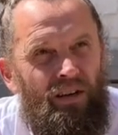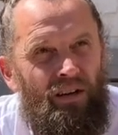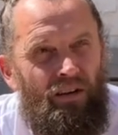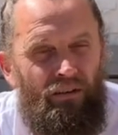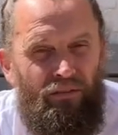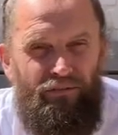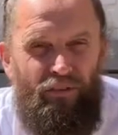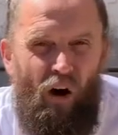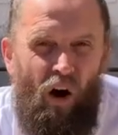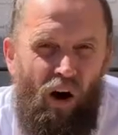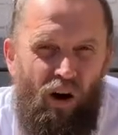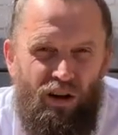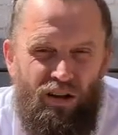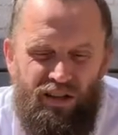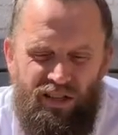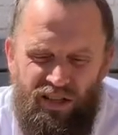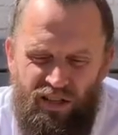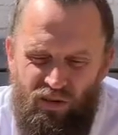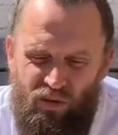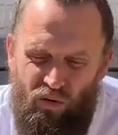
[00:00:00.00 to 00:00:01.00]

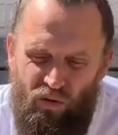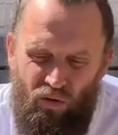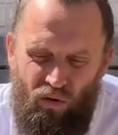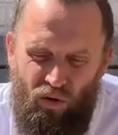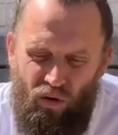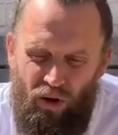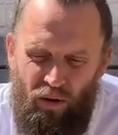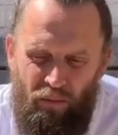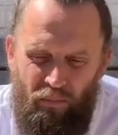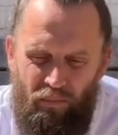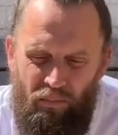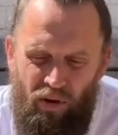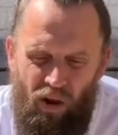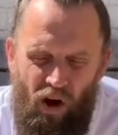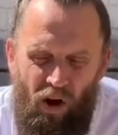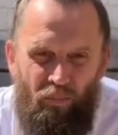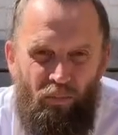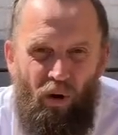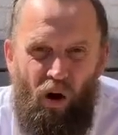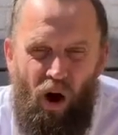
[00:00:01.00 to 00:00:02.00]
vase or
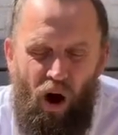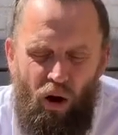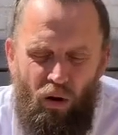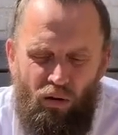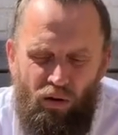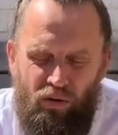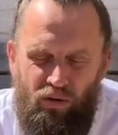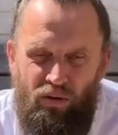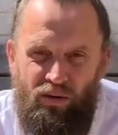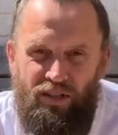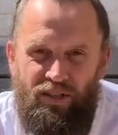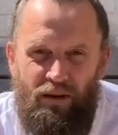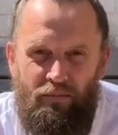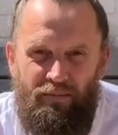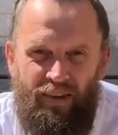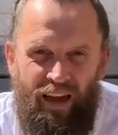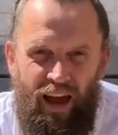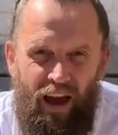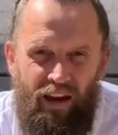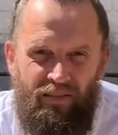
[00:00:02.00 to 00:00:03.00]
plant pot holder or
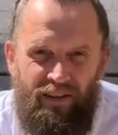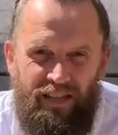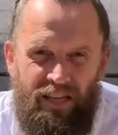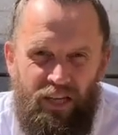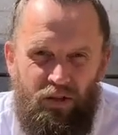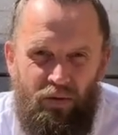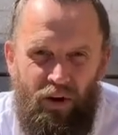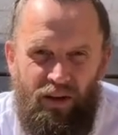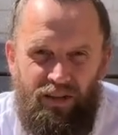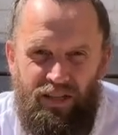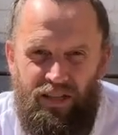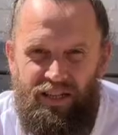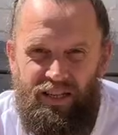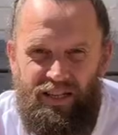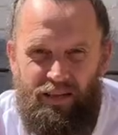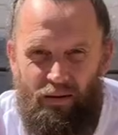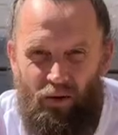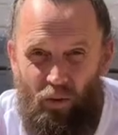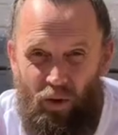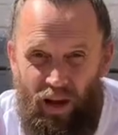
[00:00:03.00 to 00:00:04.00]
something out of this as well, so it's
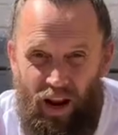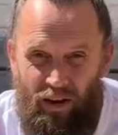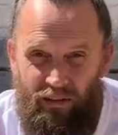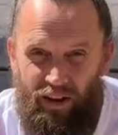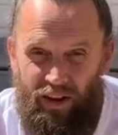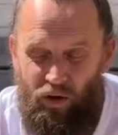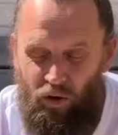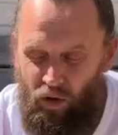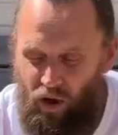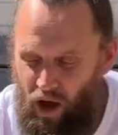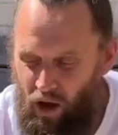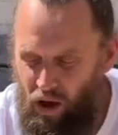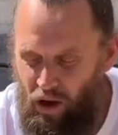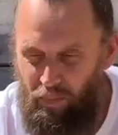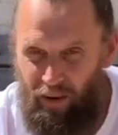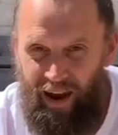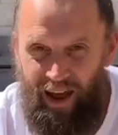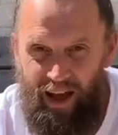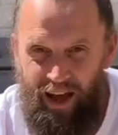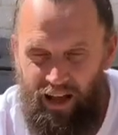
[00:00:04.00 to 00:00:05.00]
something we're going to have a little go
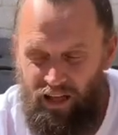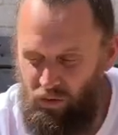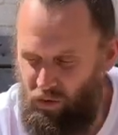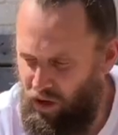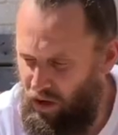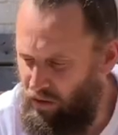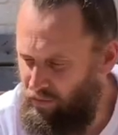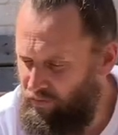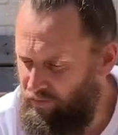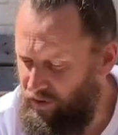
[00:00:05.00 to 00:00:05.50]
play at as well.